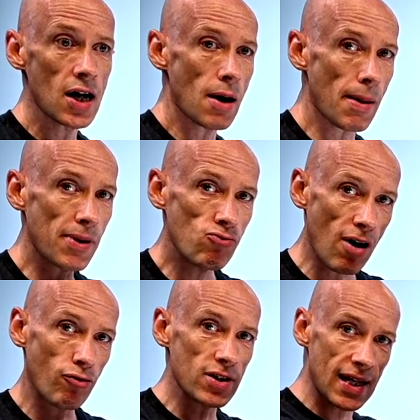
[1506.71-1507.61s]
I might be
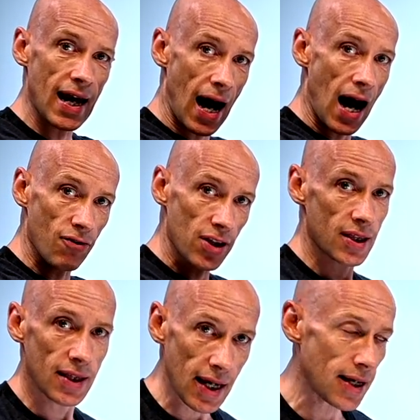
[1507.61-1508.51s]
referencing other
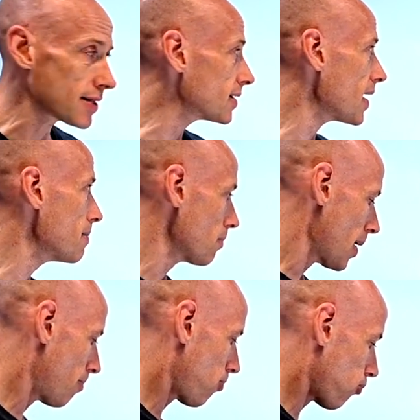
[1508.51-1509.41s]
things in
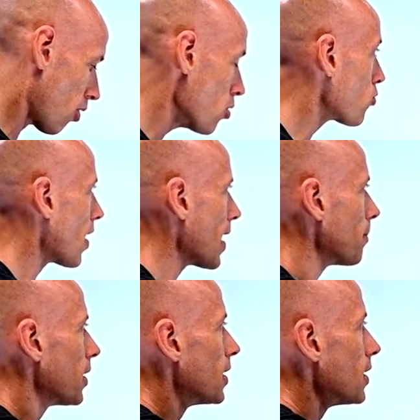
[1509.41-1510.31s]
my program.